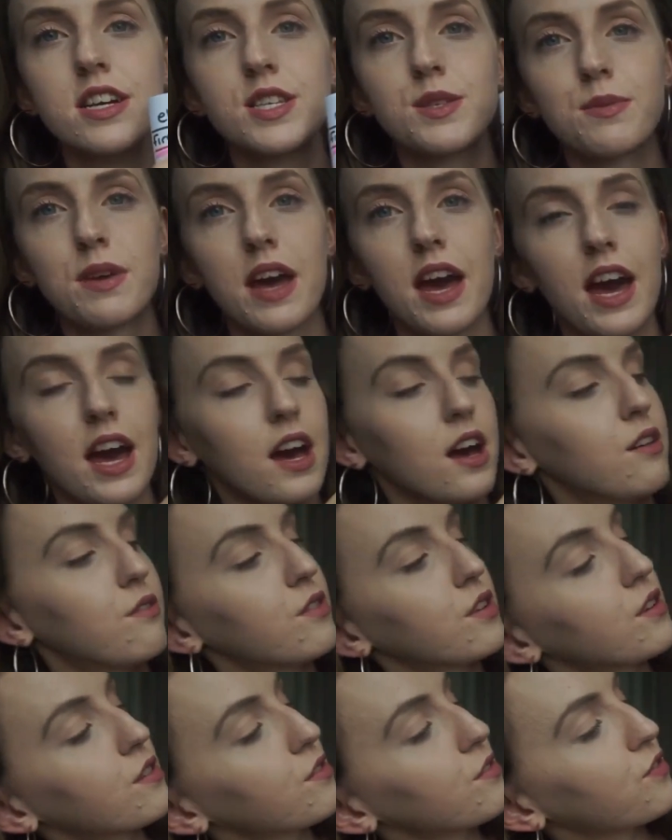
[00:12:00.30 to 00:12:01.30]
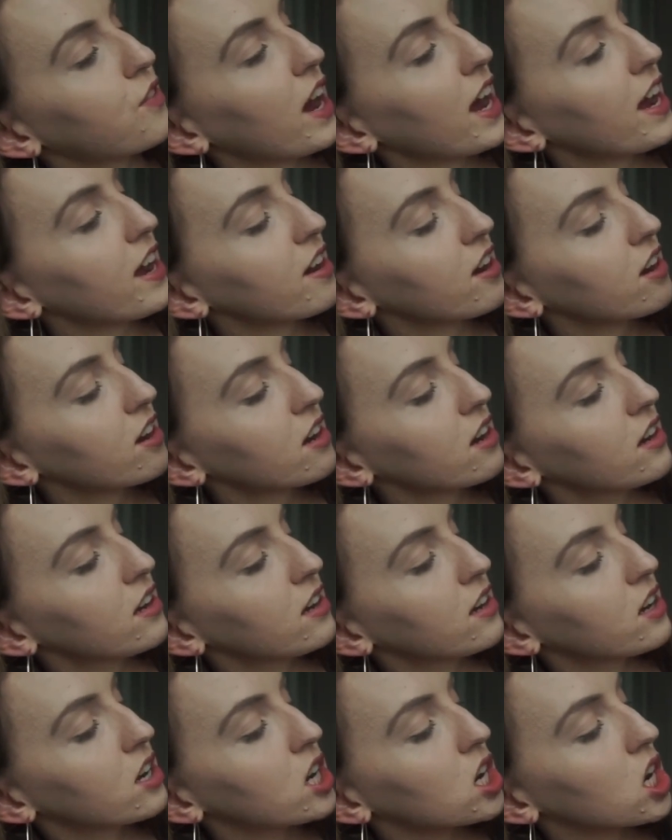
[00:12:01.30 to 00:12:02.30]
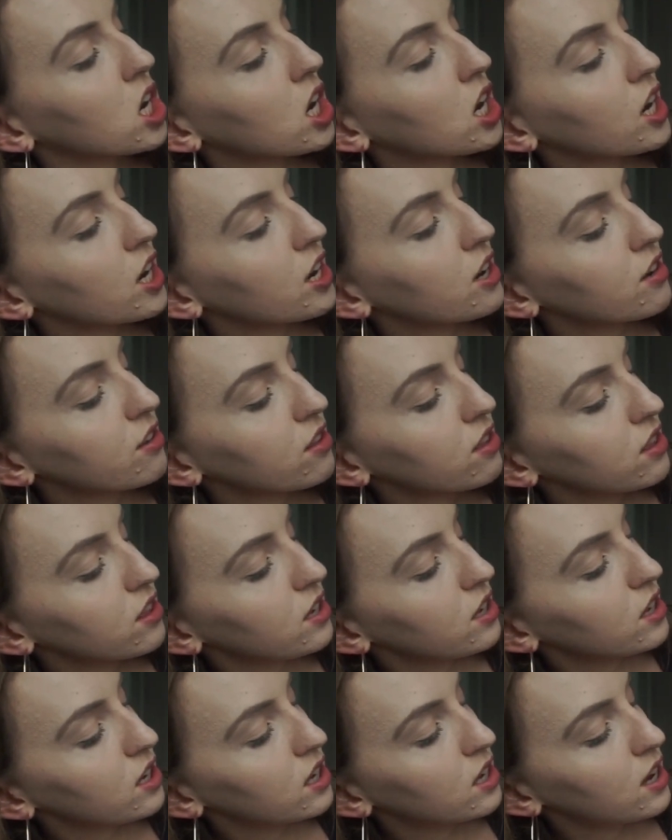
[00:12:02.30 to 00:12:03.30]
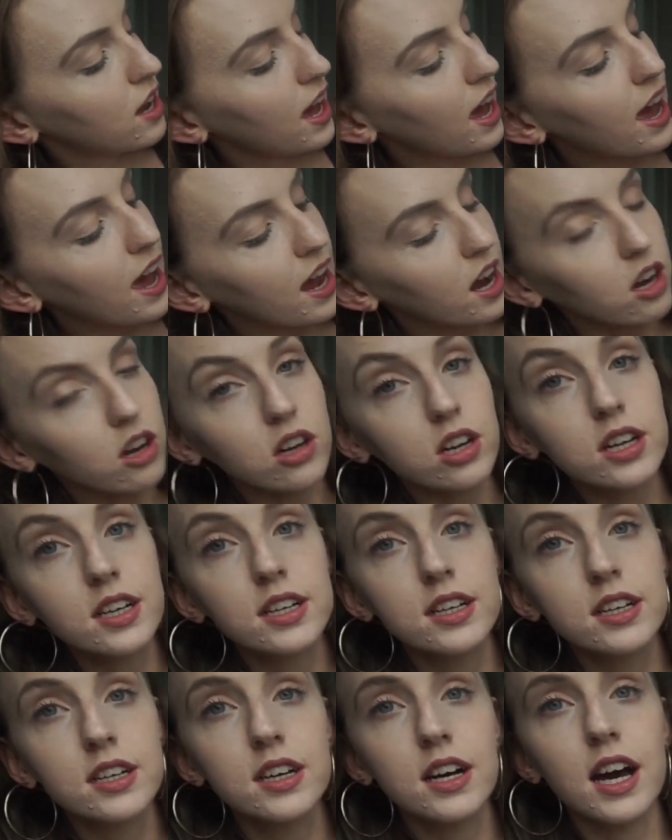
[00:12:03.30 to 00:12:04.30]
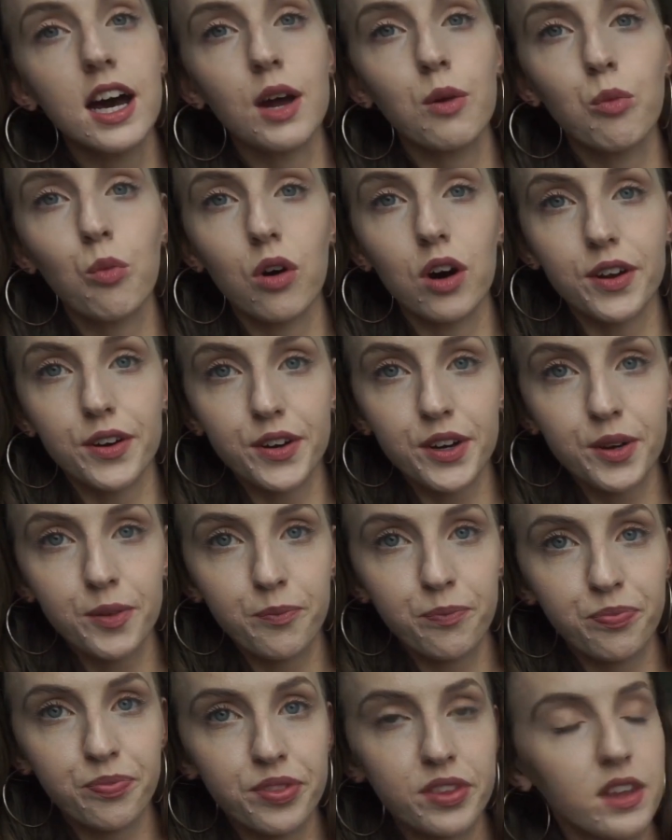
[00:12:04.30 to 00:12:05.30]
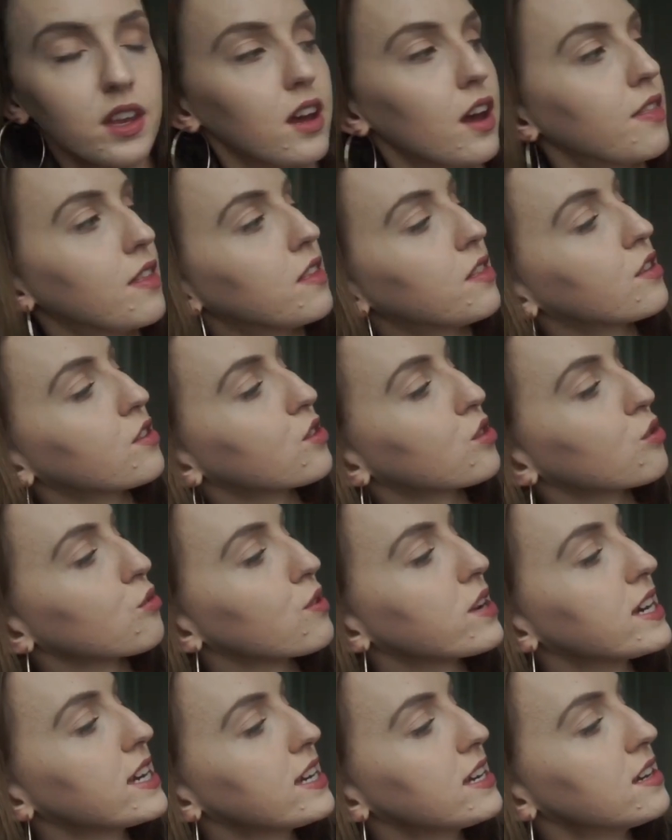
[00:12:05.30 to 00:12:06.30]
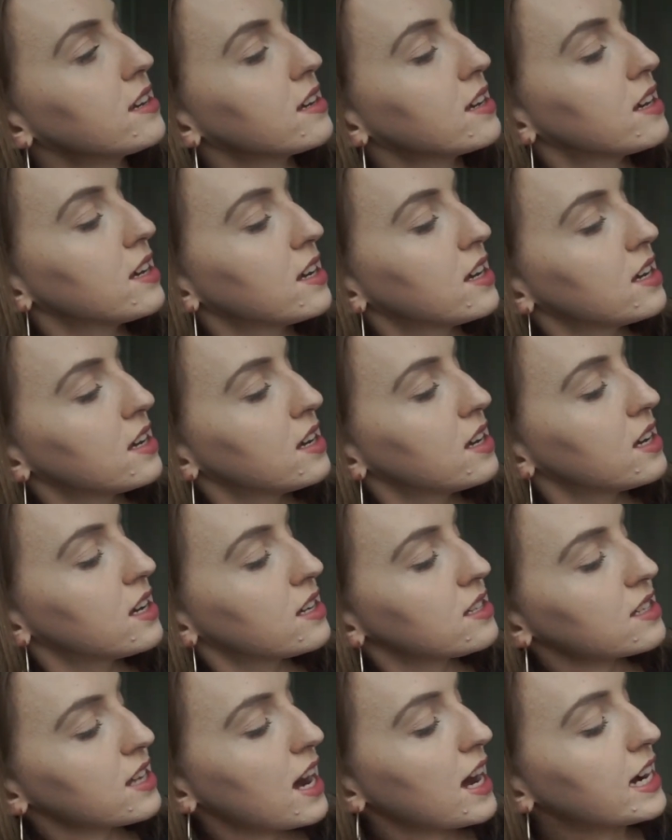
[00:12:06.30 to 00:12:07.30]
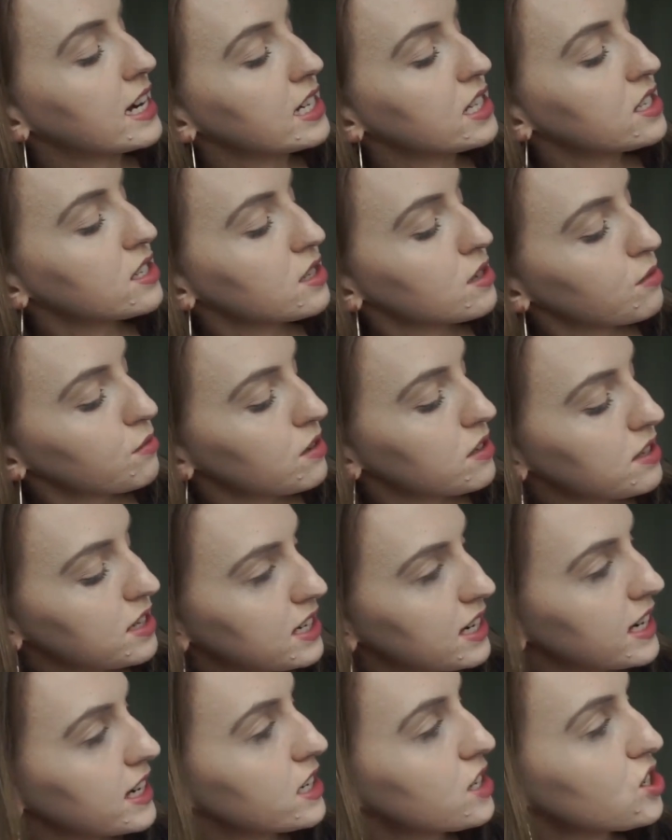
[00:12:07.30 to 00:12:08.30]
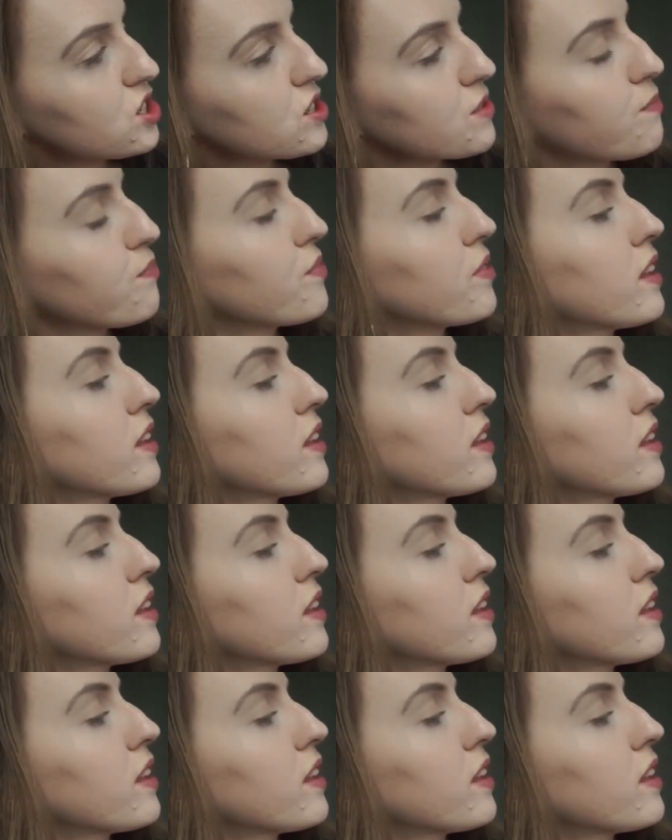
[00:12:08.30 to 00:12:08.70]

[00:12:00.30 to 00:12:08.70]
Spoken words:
is we have fire, earth, air, and water, and then the 3 signs within each,